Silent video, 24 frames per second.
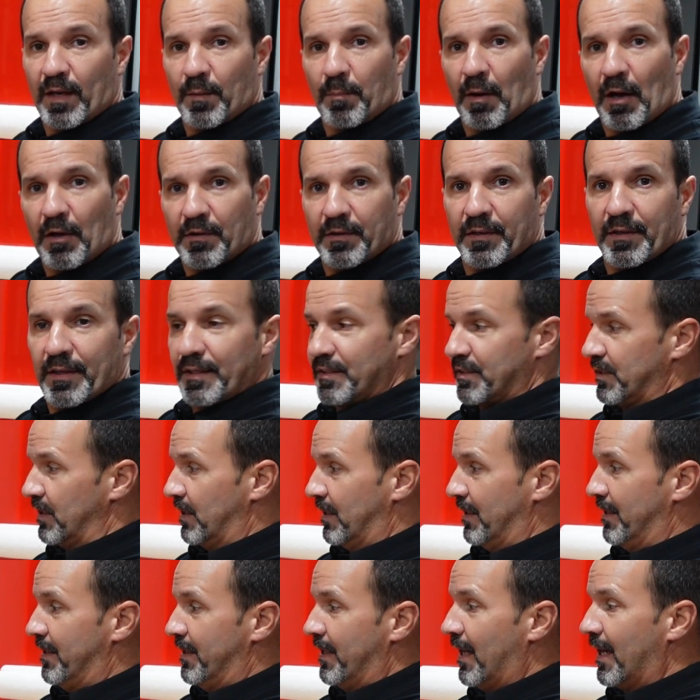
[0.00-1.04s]
about it is
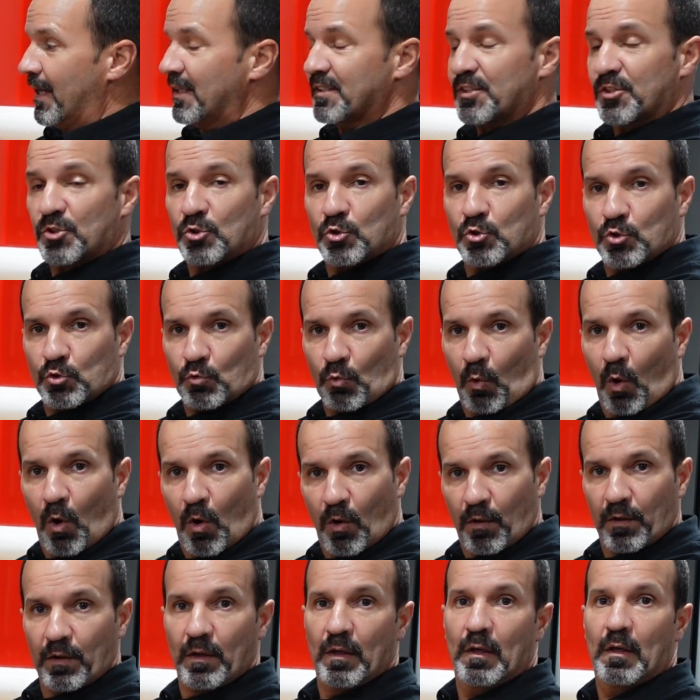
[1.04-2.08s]
nice and
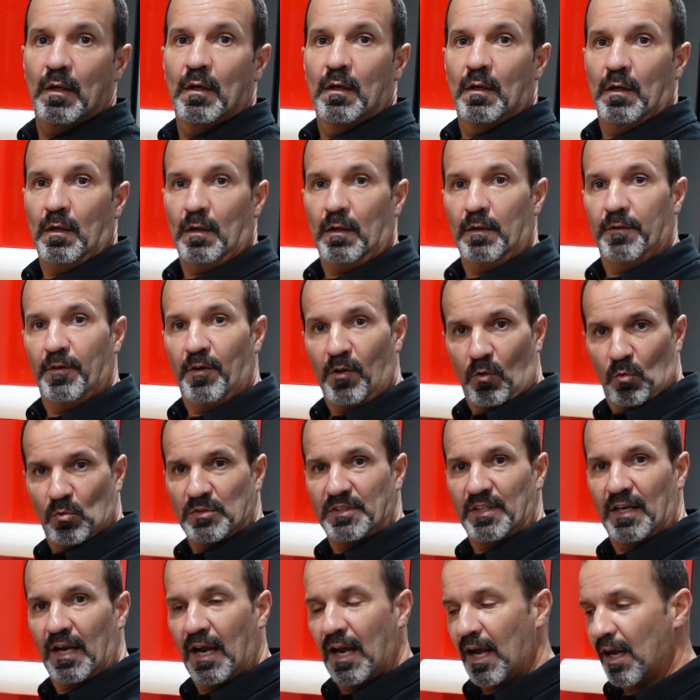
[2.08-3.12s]
strong. The other ones
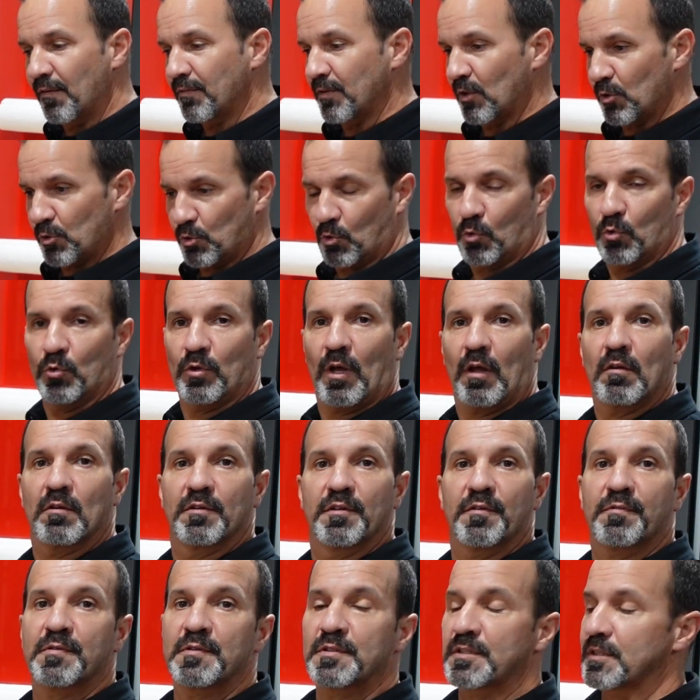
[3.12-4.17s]
that I have, and I'll show you now the
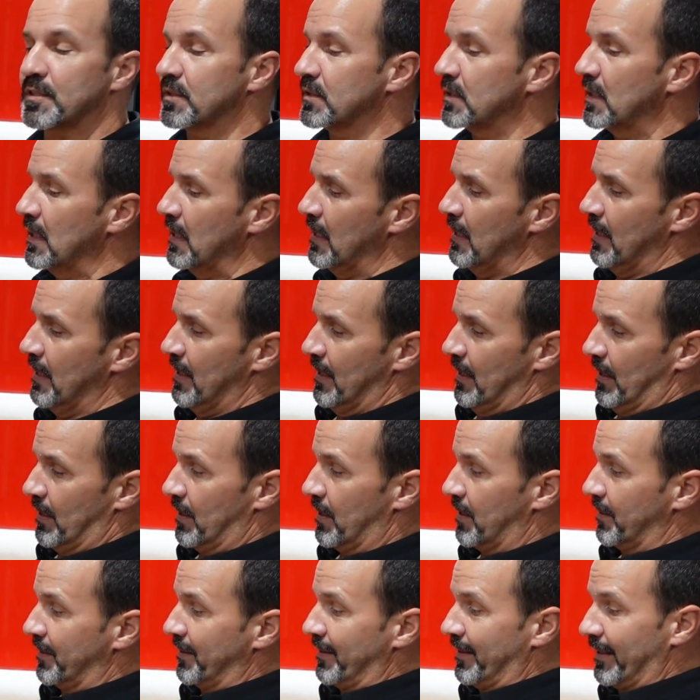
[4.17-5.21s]
differences,
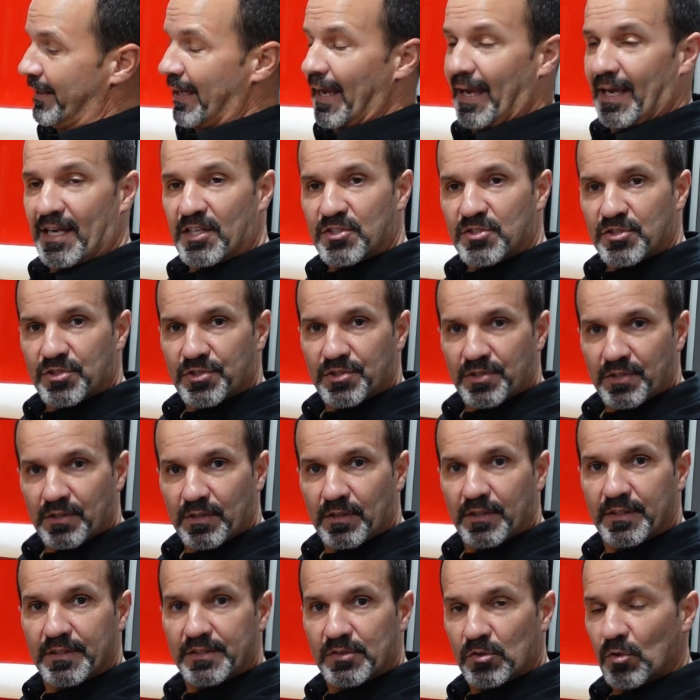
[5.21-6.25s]
the cage,
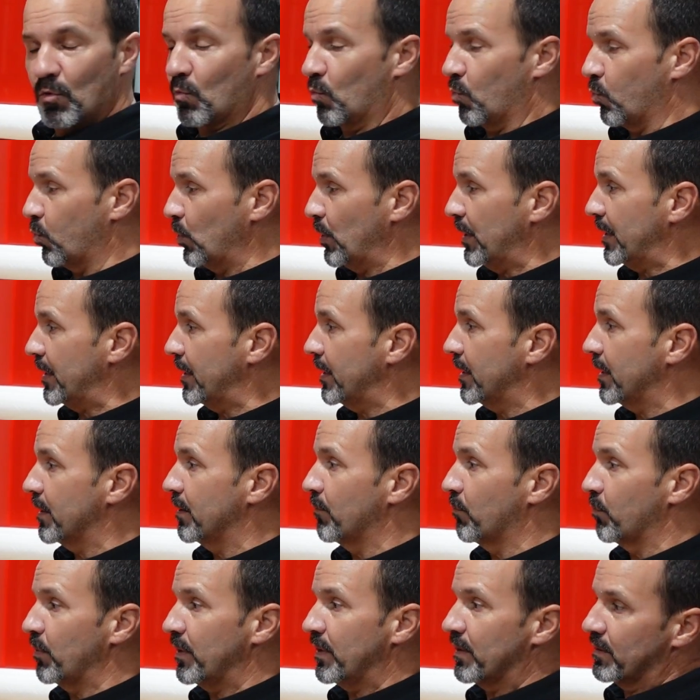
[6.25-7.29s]
it's really
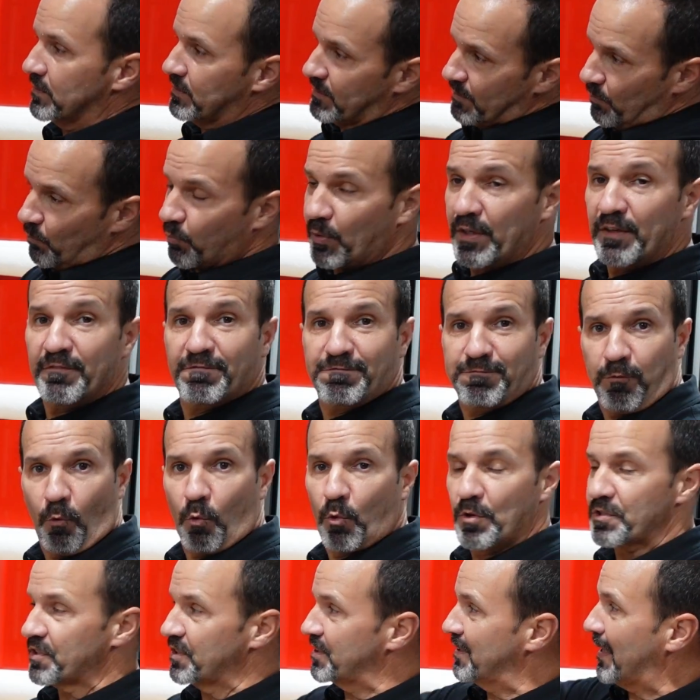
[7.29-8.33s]

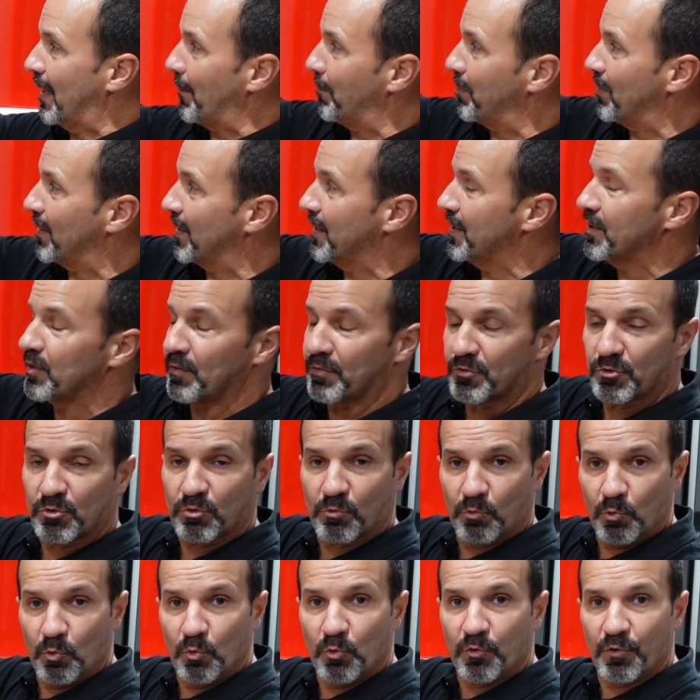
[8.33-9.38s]
reinforced. It's got plenty of
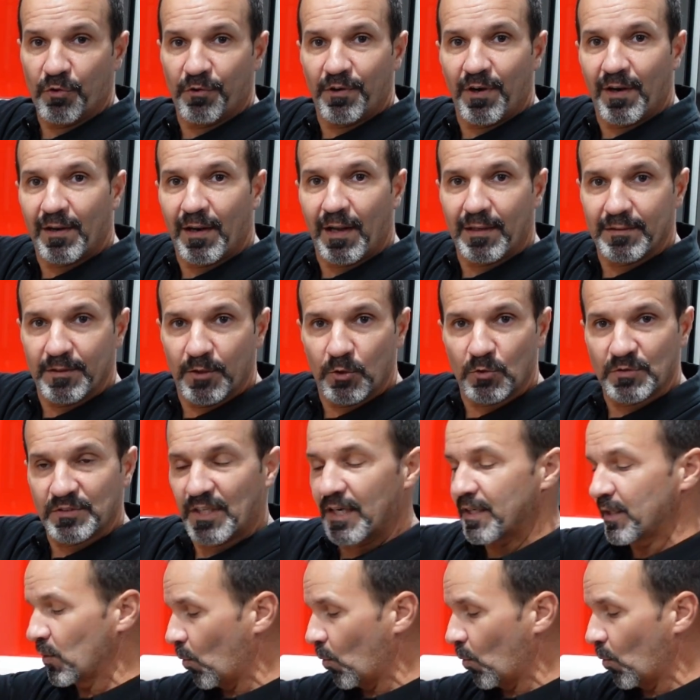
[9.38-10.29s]
screws. They're not like little tiny